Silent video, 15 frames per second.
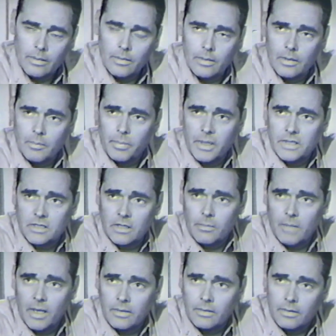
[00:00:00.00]
Um, the base
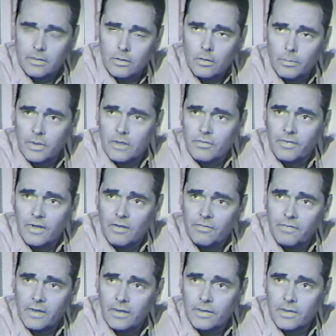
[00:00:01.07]
commander told me if I
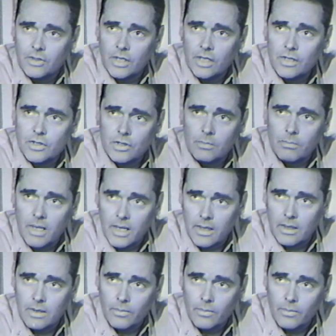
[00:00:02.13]
fail to change your mind,